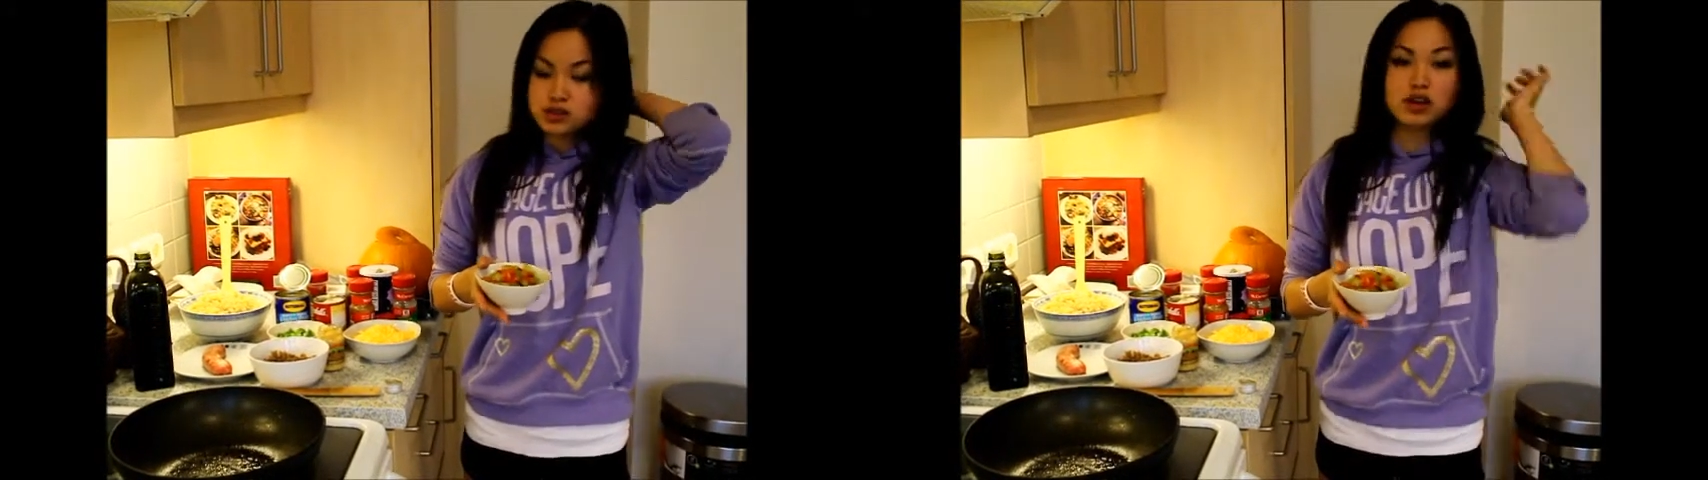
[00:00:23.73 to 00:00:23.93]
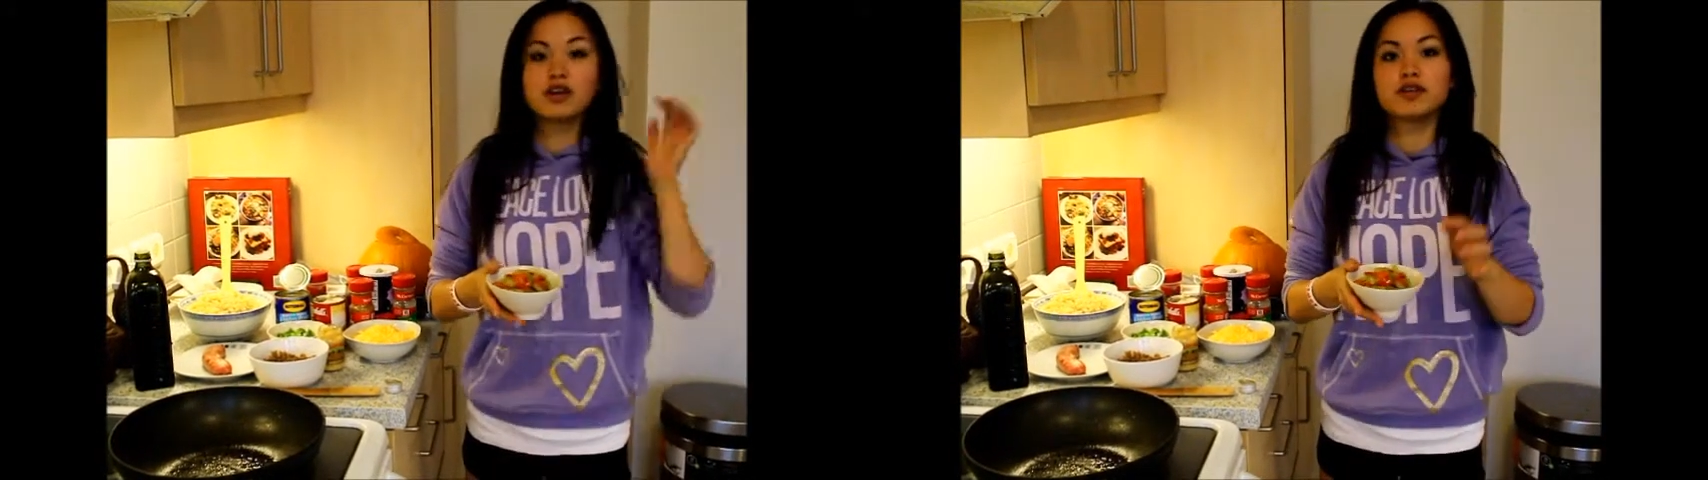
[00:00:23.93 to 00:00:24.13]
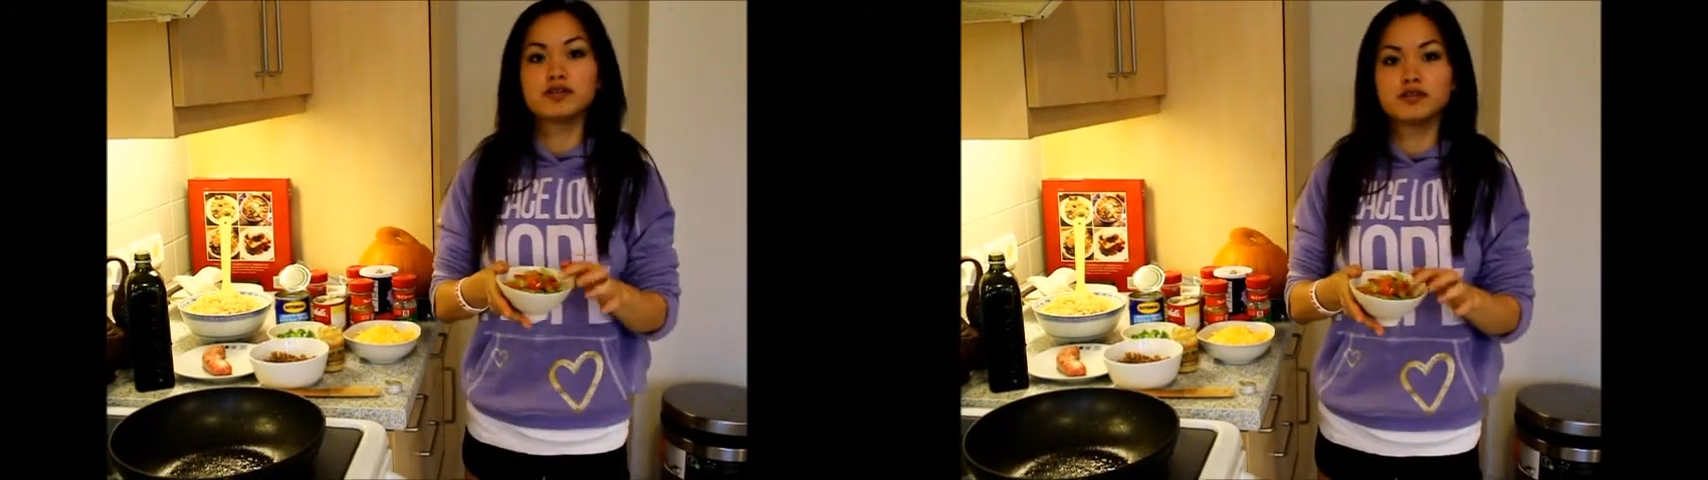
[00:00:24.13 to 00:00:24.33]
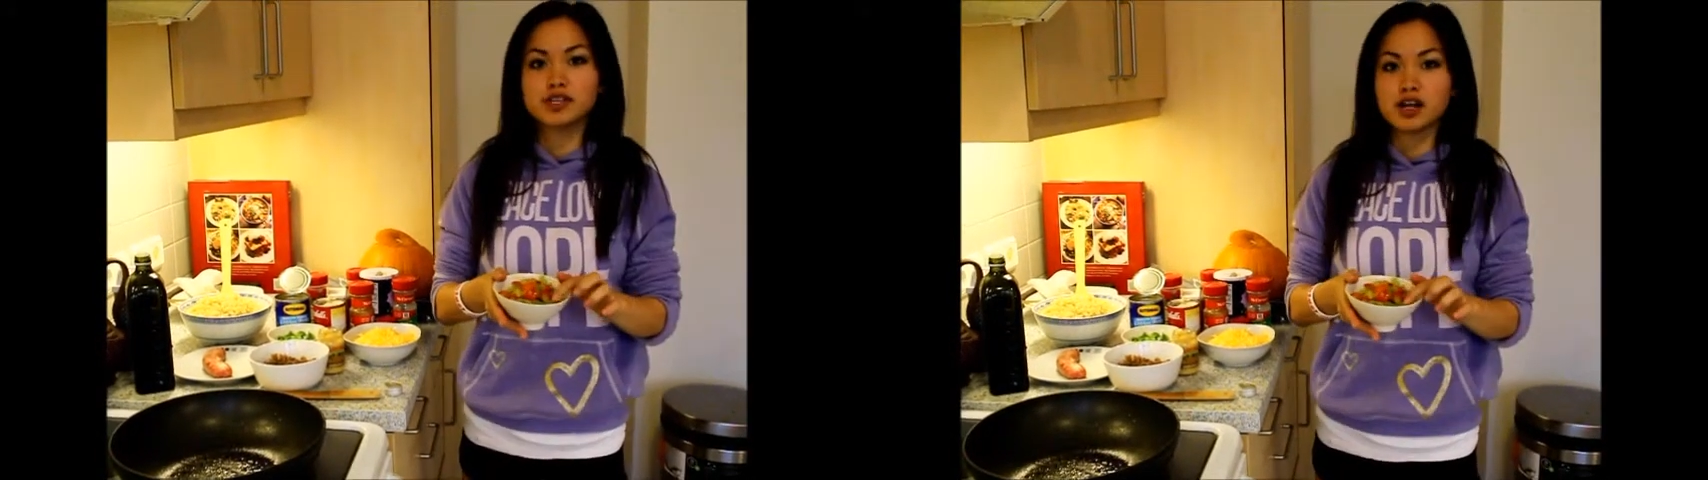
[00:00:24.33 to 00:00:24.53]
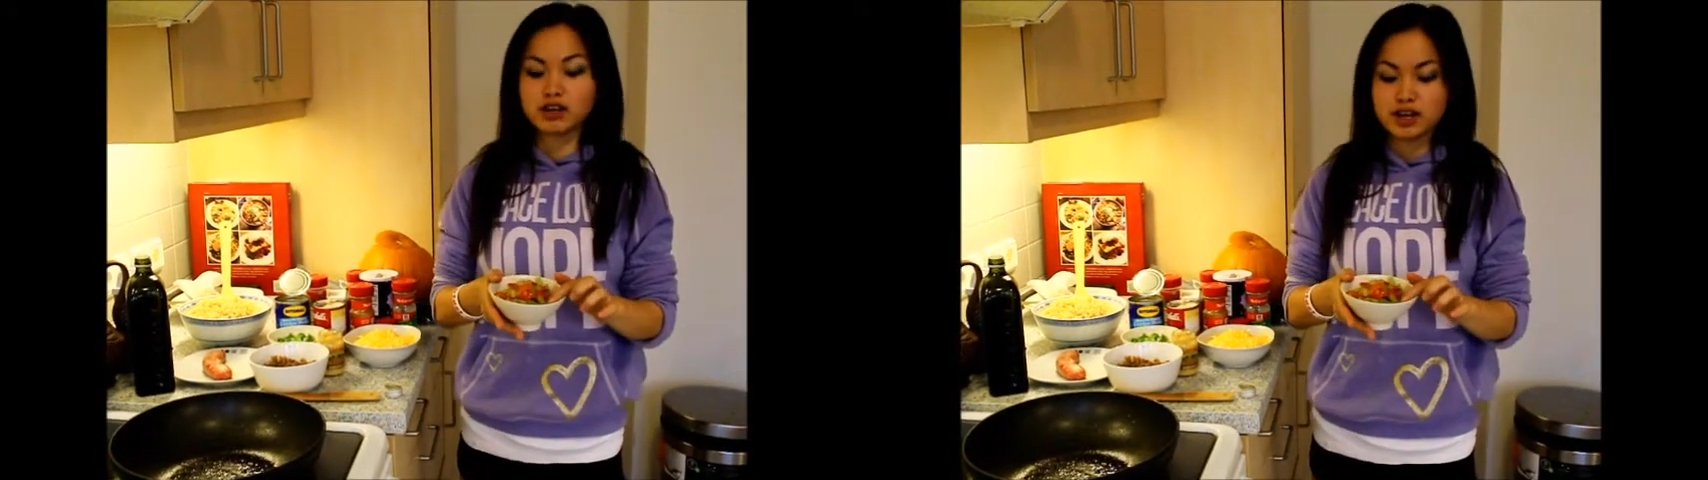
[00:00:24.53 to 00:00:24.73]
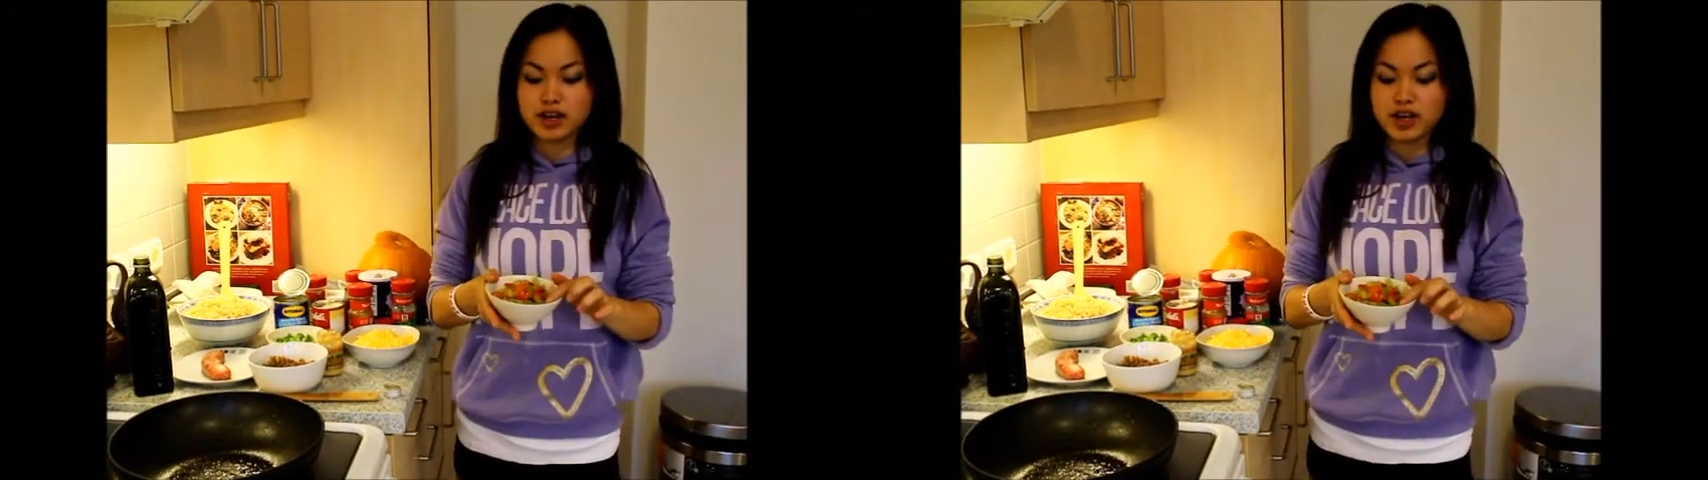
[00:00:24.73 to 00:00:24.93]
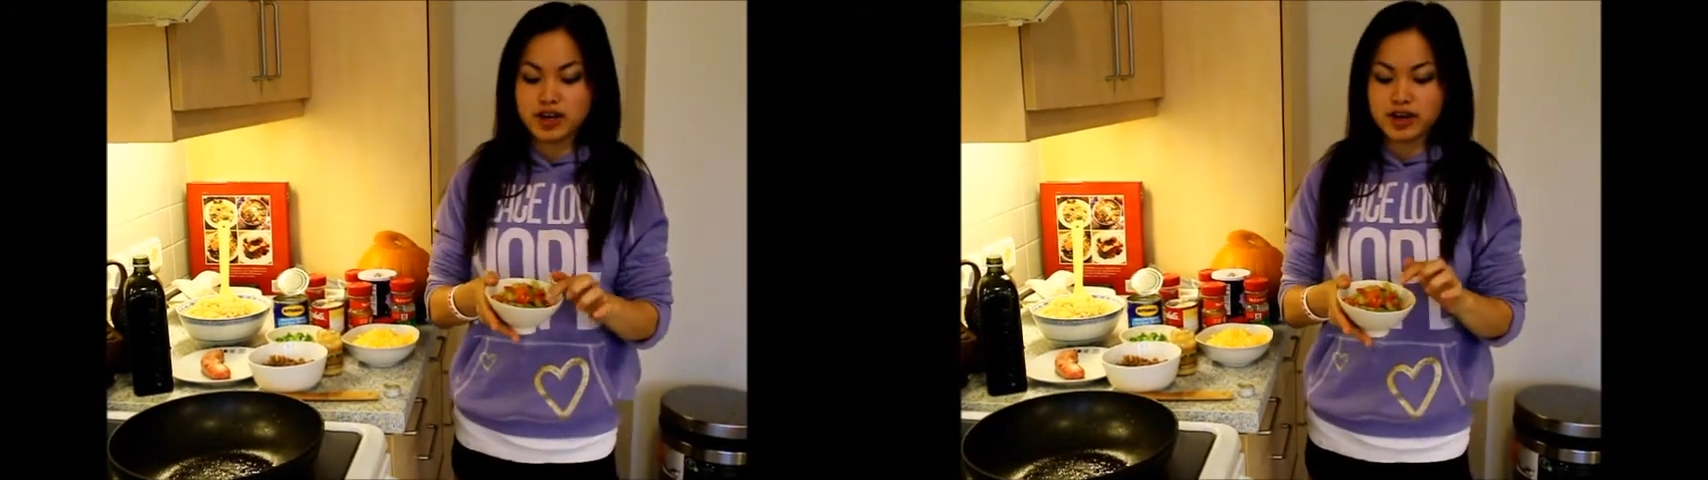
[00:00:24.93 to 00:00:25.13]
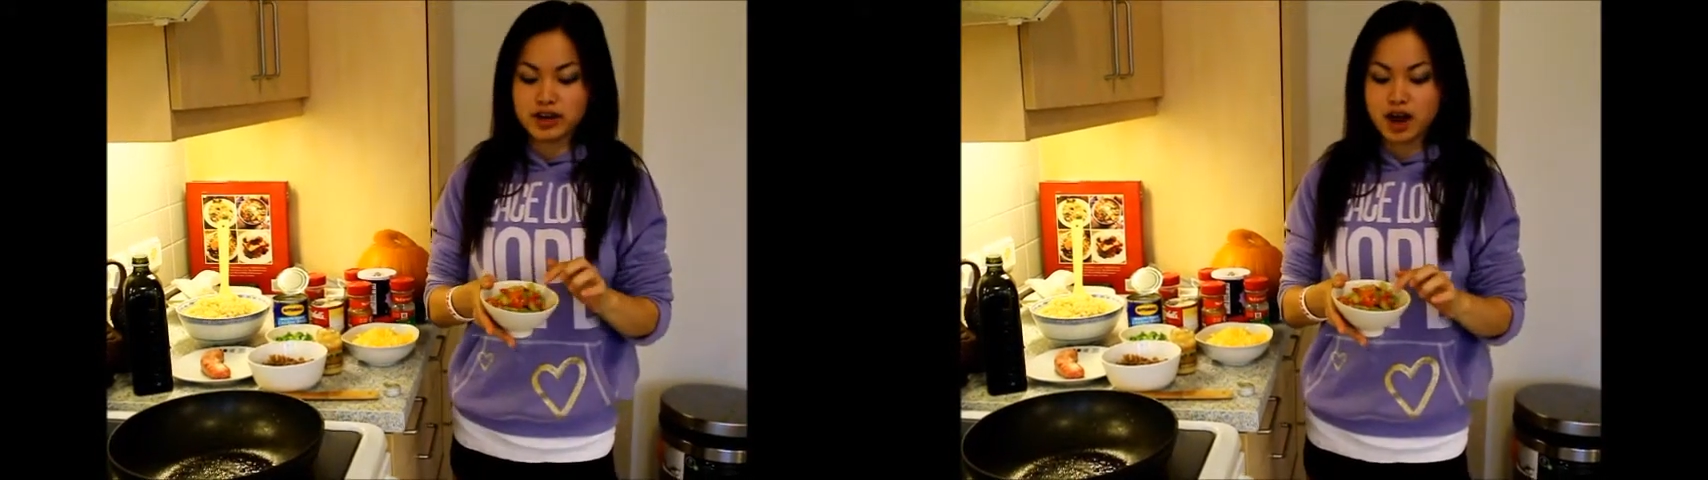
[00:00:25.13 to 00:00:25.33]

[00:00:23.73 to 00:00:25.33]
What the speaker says: of celery and